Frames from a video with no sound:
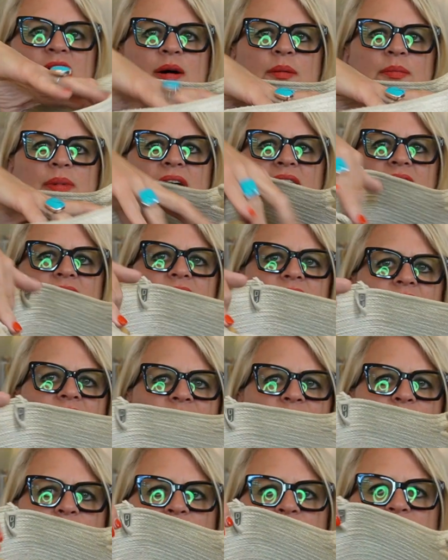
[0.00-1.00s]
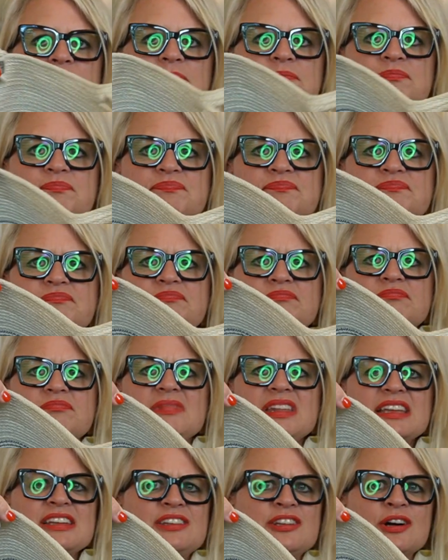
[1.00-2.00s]
But
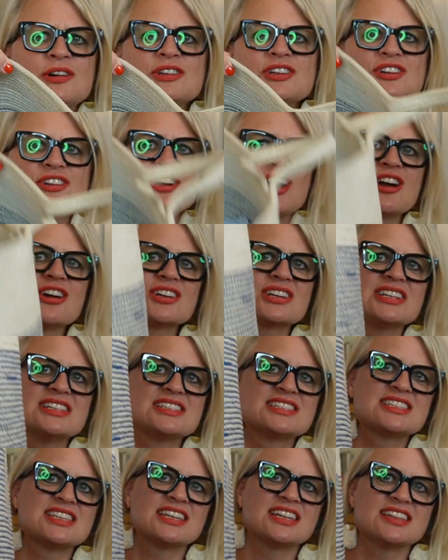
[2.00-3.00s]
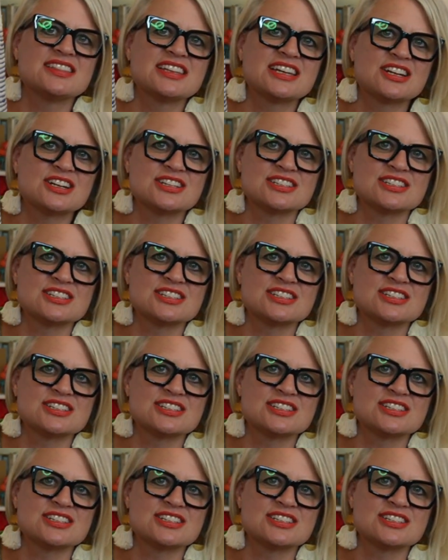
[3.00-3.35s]
your yarn can sit in there.